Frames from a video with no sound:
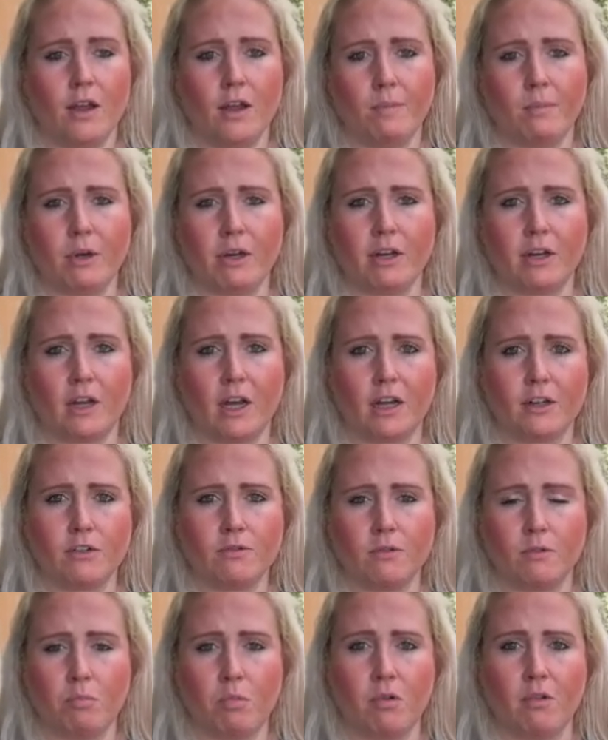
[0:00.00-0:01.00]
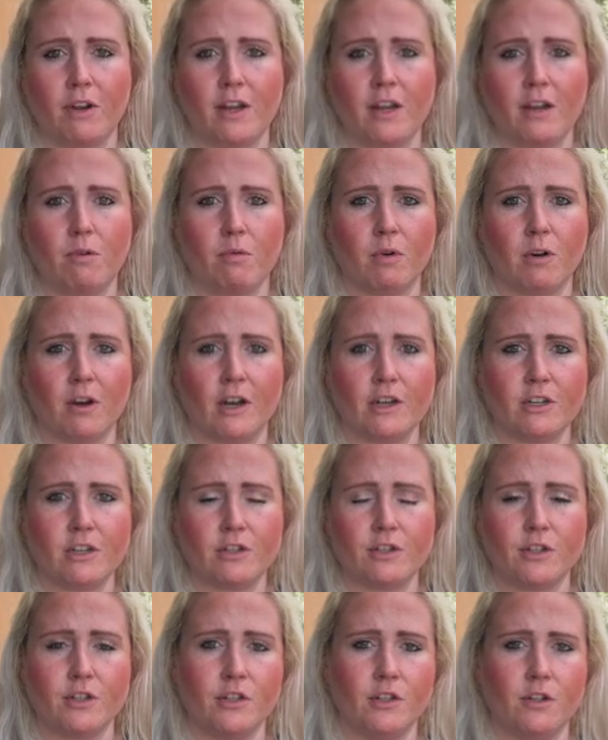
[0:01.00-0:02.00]
But it got to a point where I
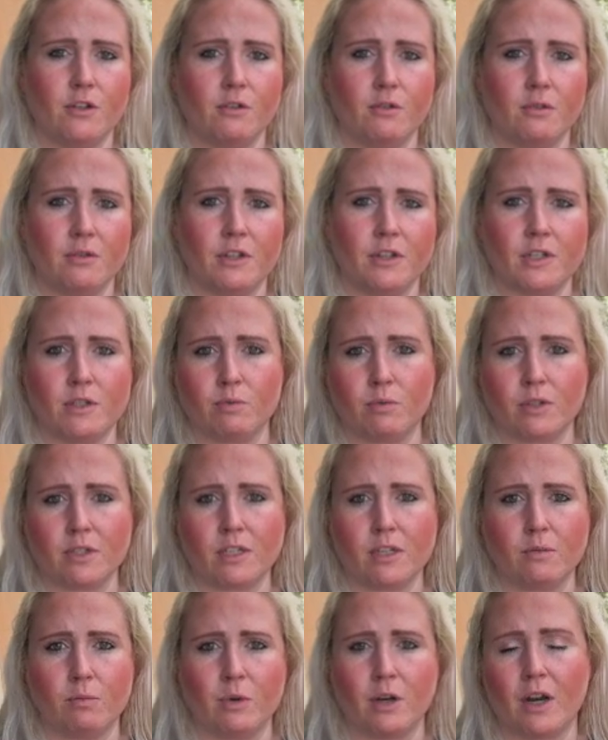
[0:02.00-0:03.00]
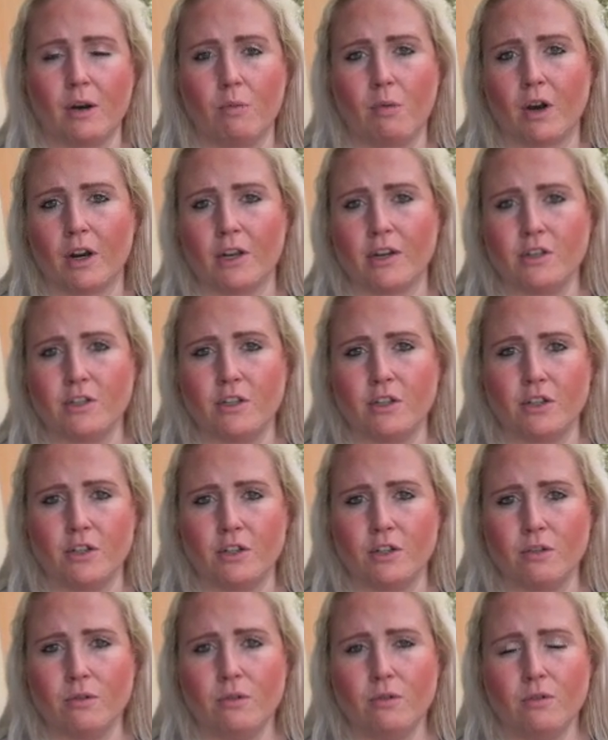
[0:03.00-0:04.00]
just knew this wasn't what I wanted to
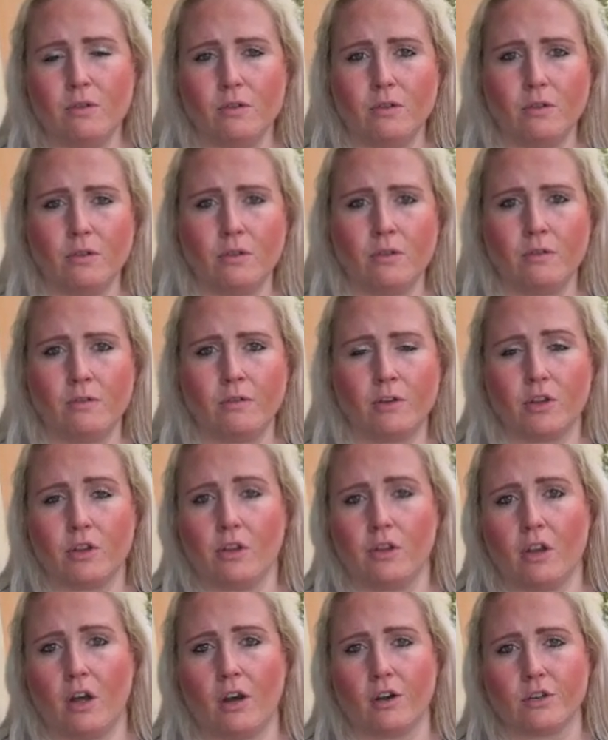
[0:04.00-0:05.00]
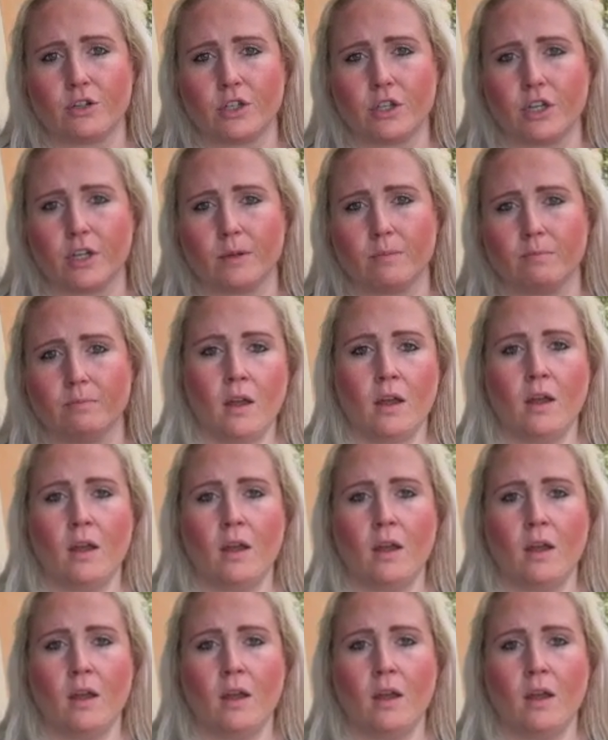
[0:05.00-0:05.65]
do for the long term.